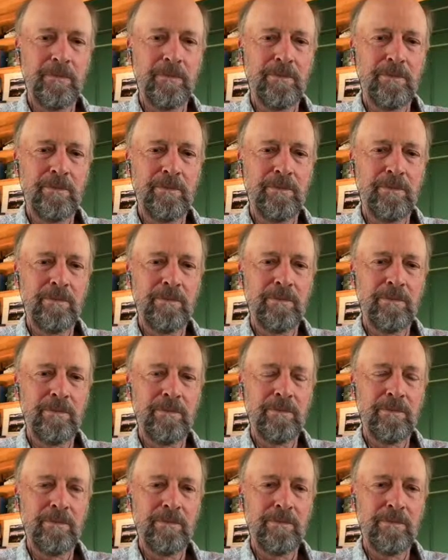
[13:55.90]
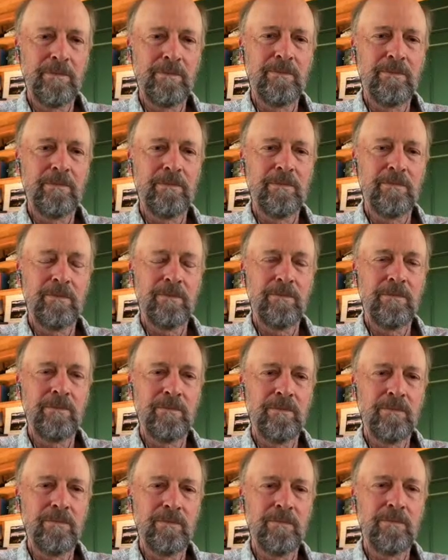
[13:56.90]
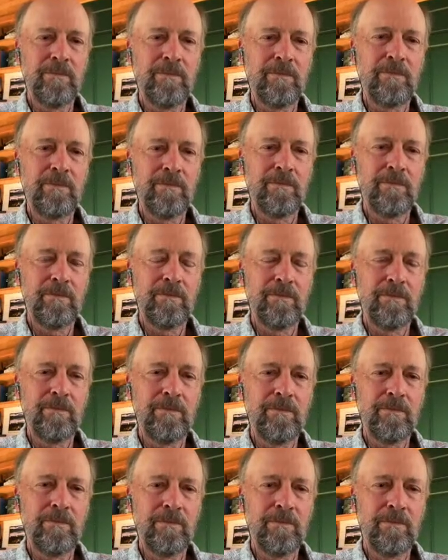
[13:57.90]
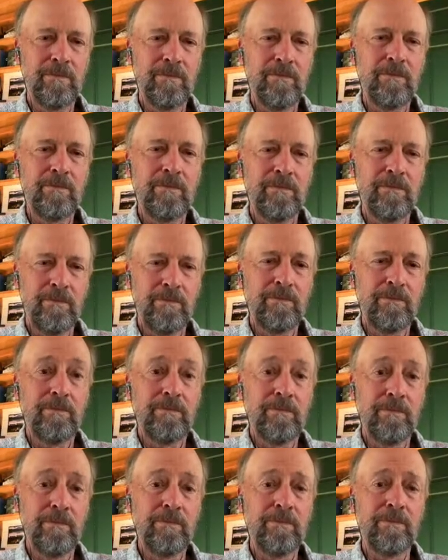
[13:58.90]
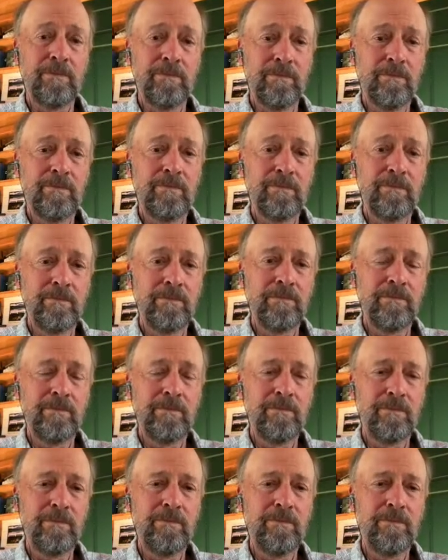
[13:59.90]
This person isn't speaking.